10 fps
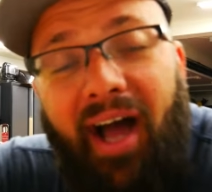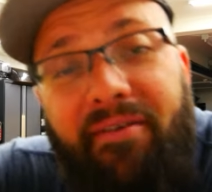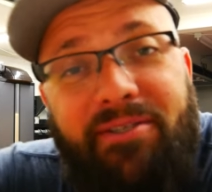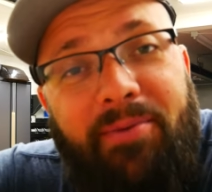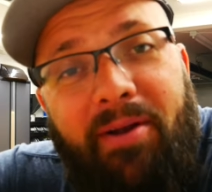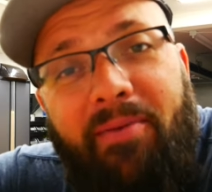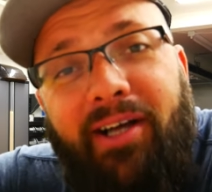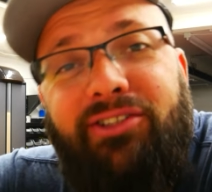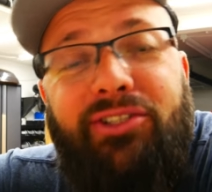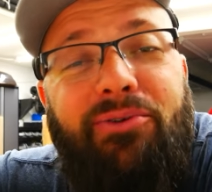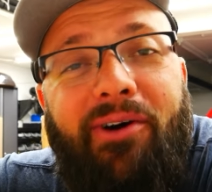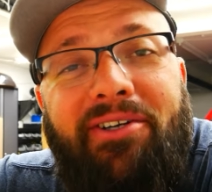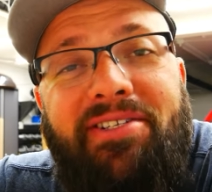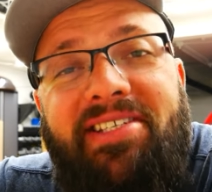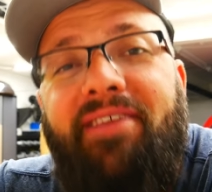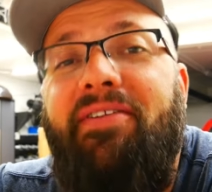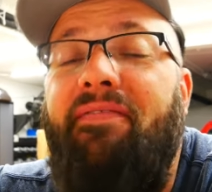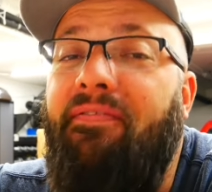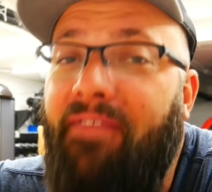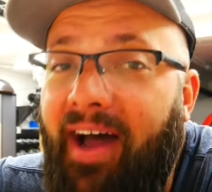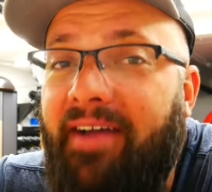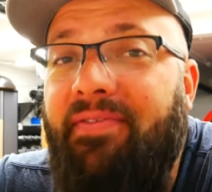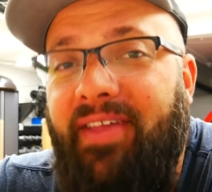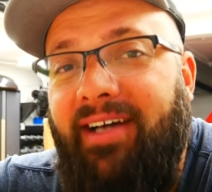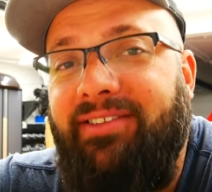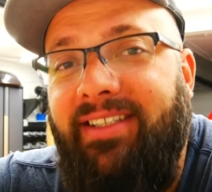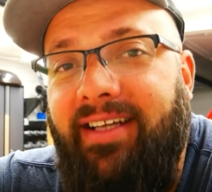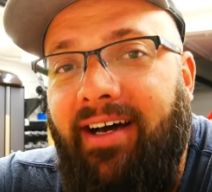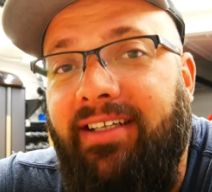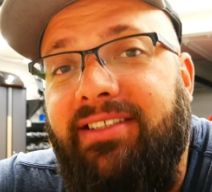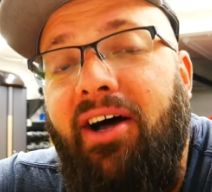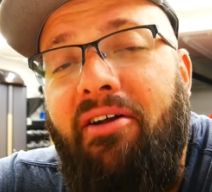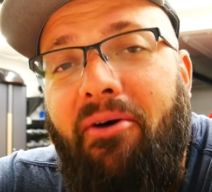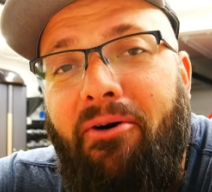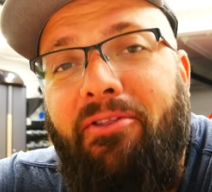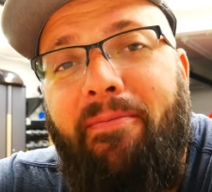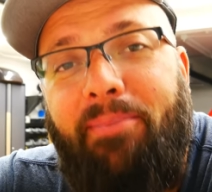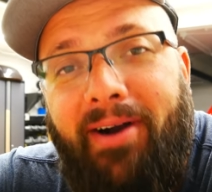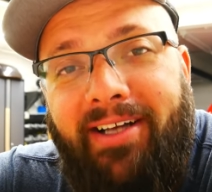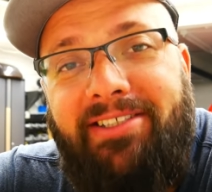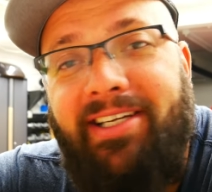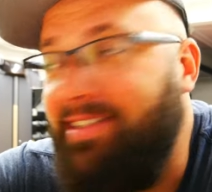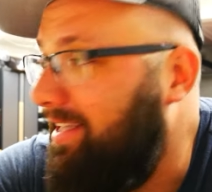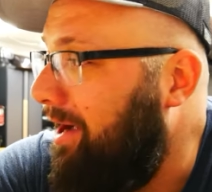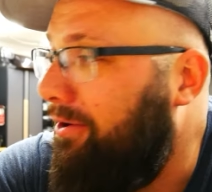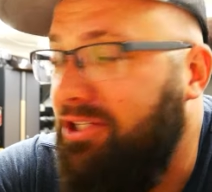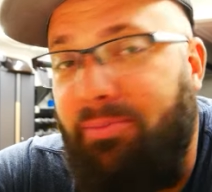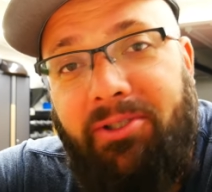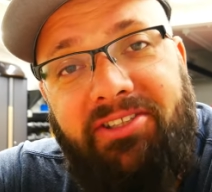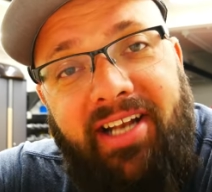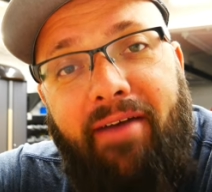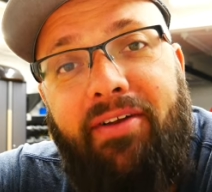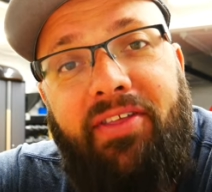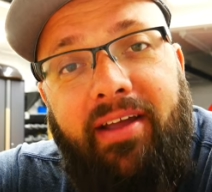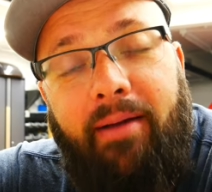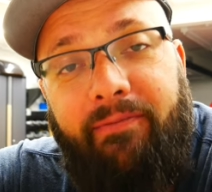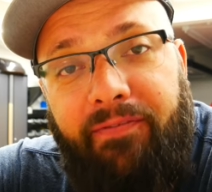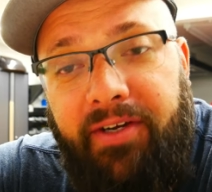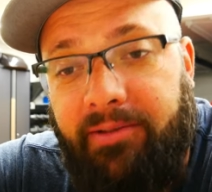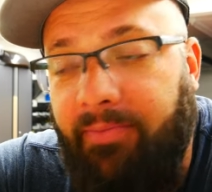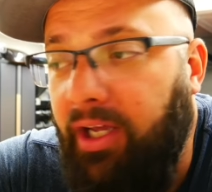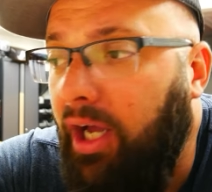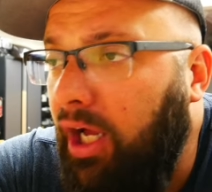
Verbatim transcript: I've spent about two hundred seventy-five thousand dollars on all the projects, garage builds, and everything I'm filmed.